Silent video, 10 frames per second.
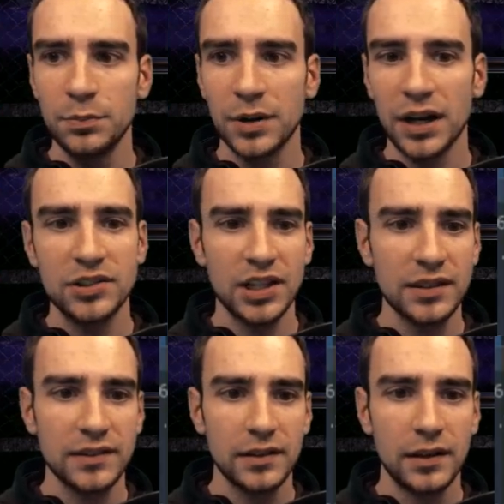
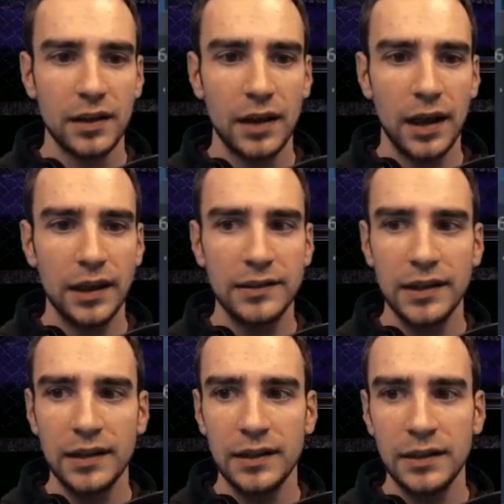Project, and
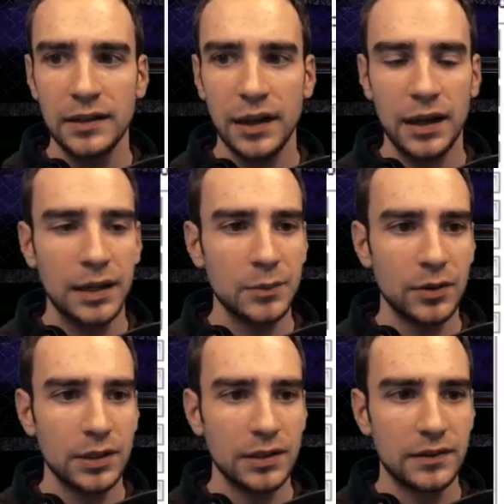then I'm
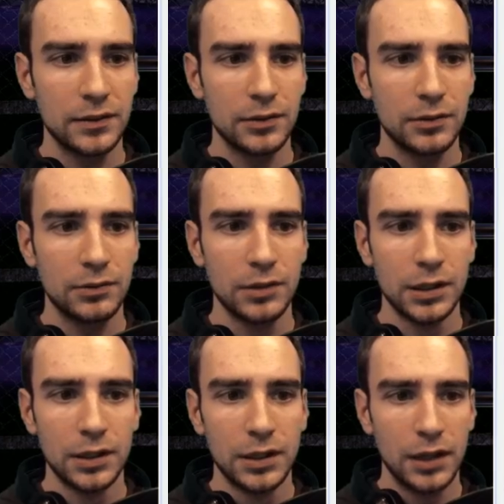going to
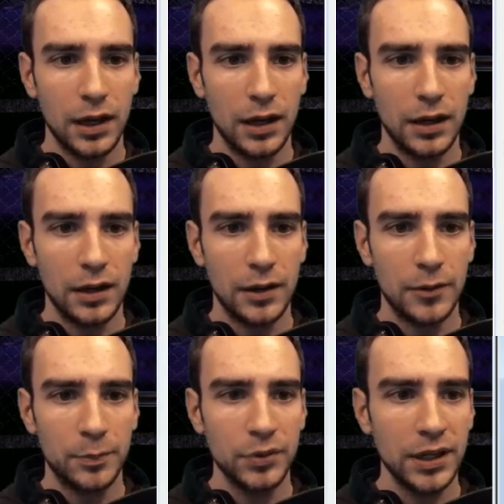uh,
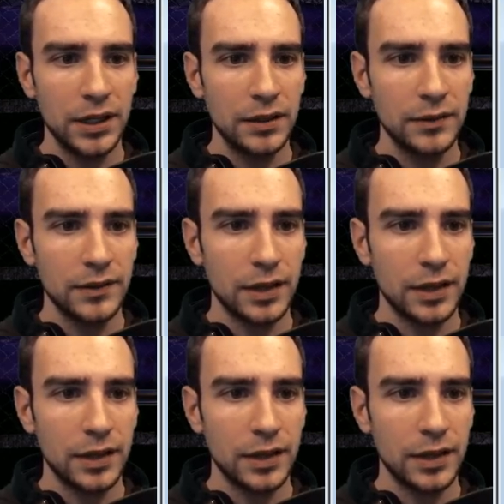Browse.